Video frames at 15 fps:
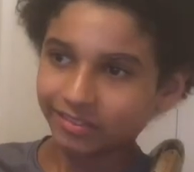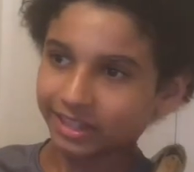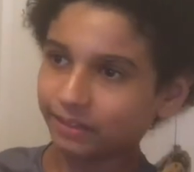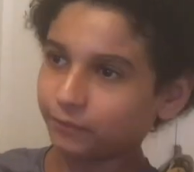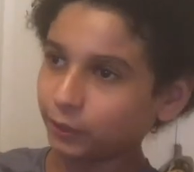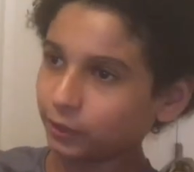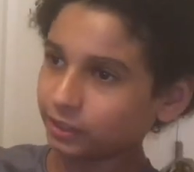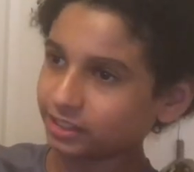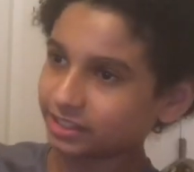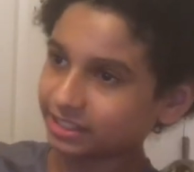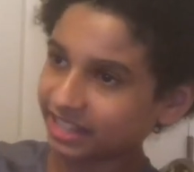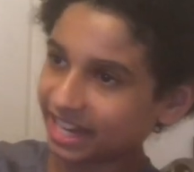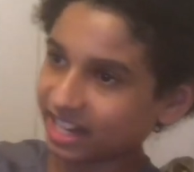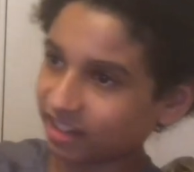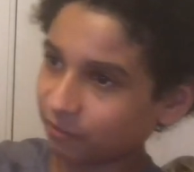Like if you were to
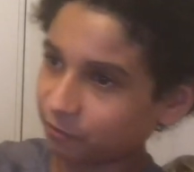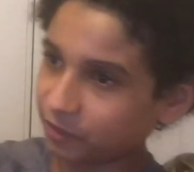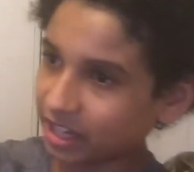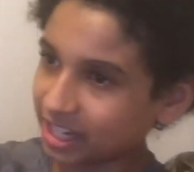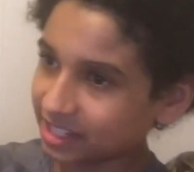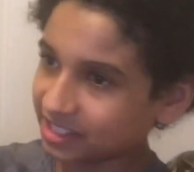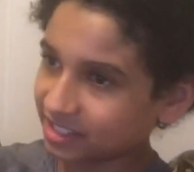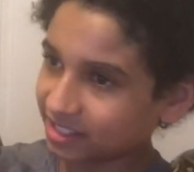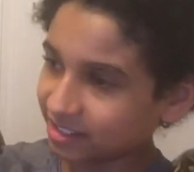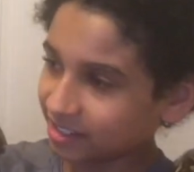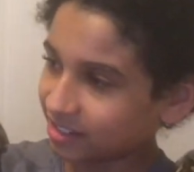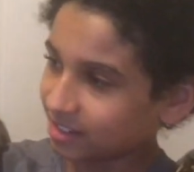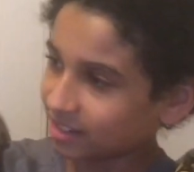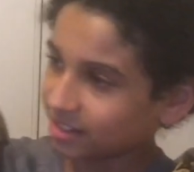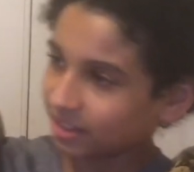take a fist
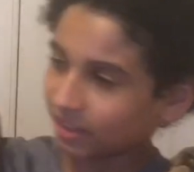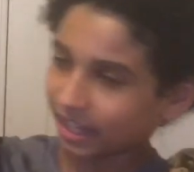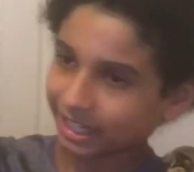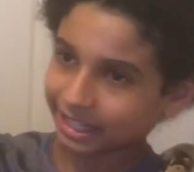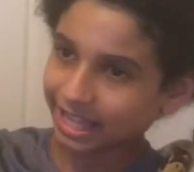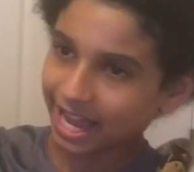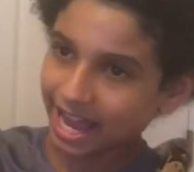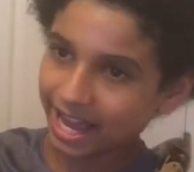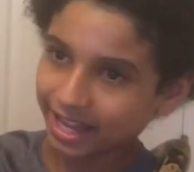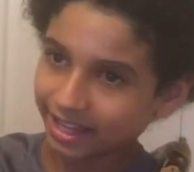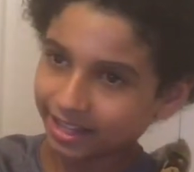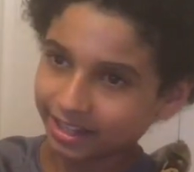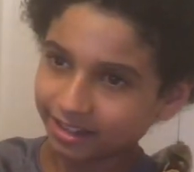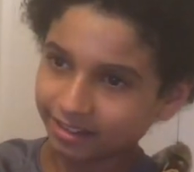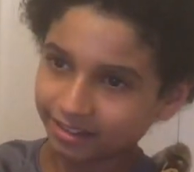like that
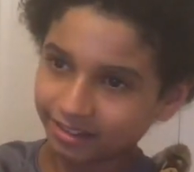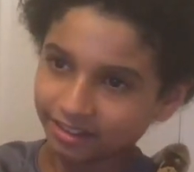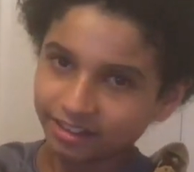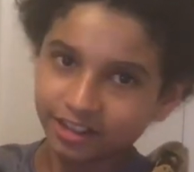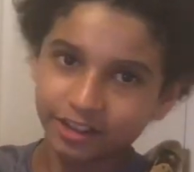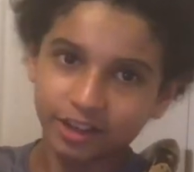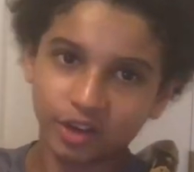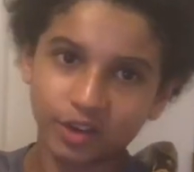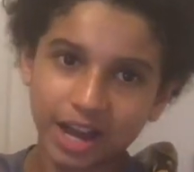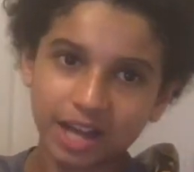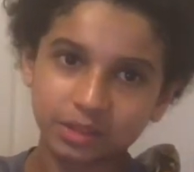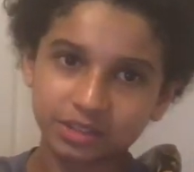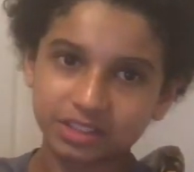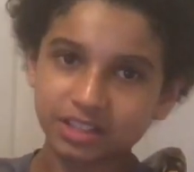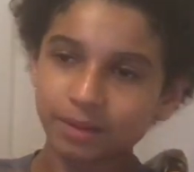
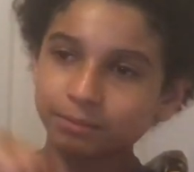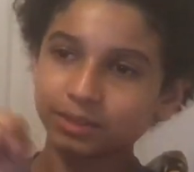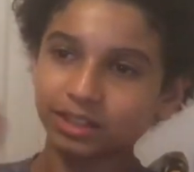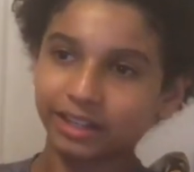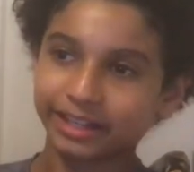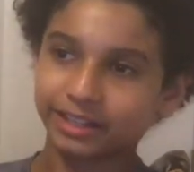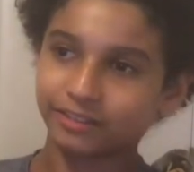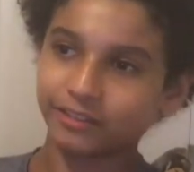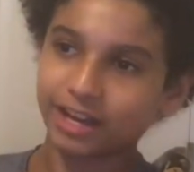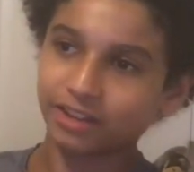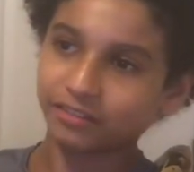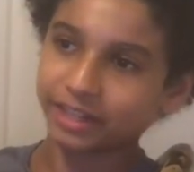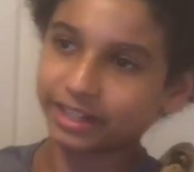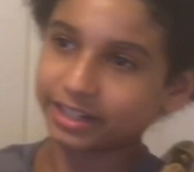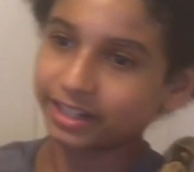around something, like
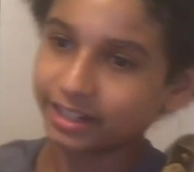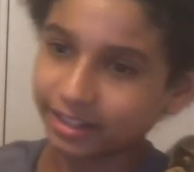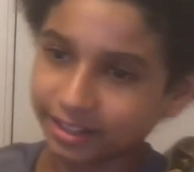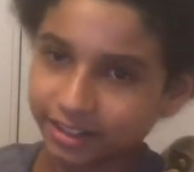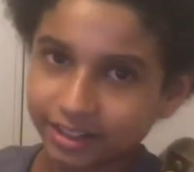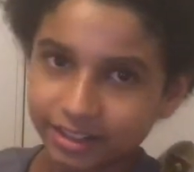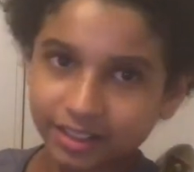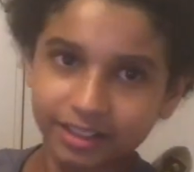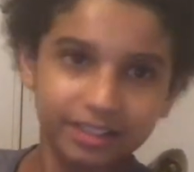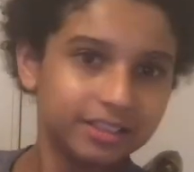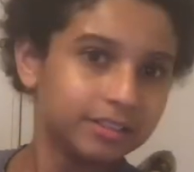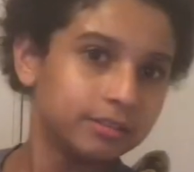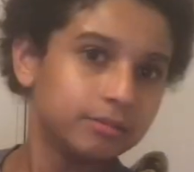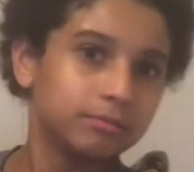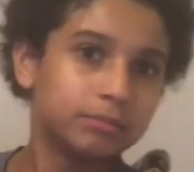around like
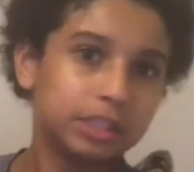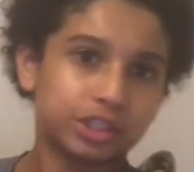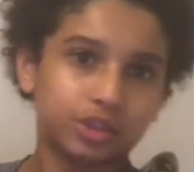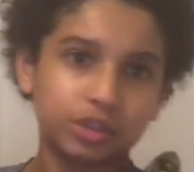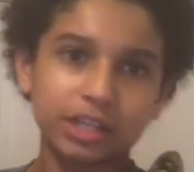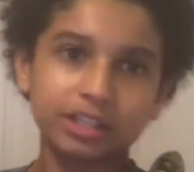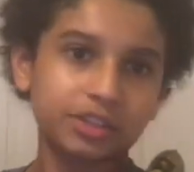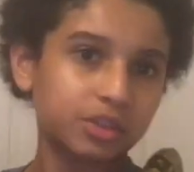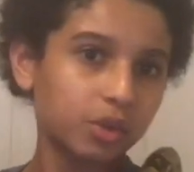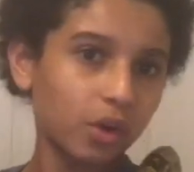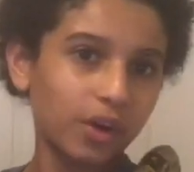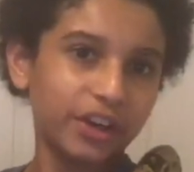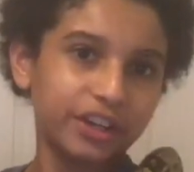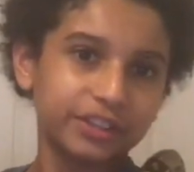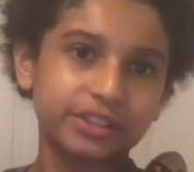stress
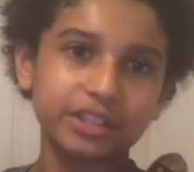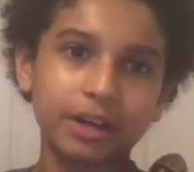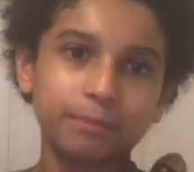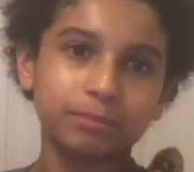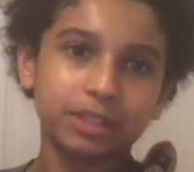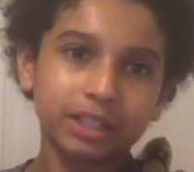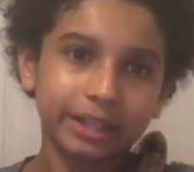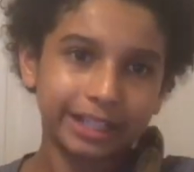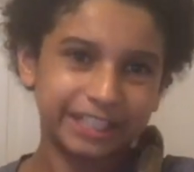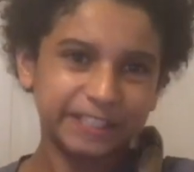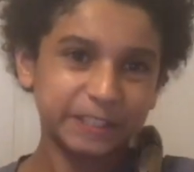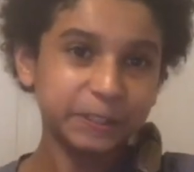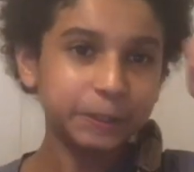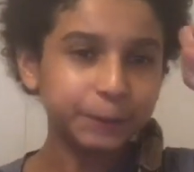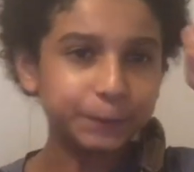toy or something, like,
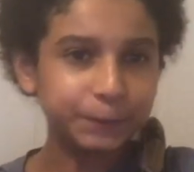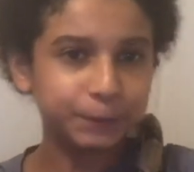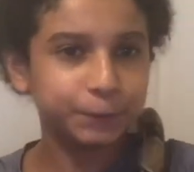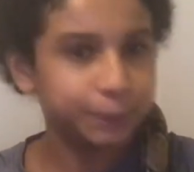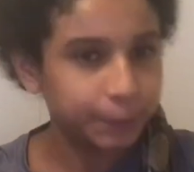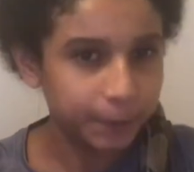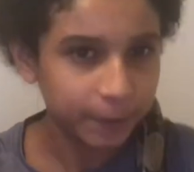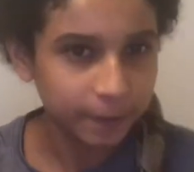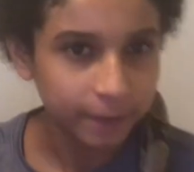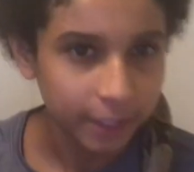ooh.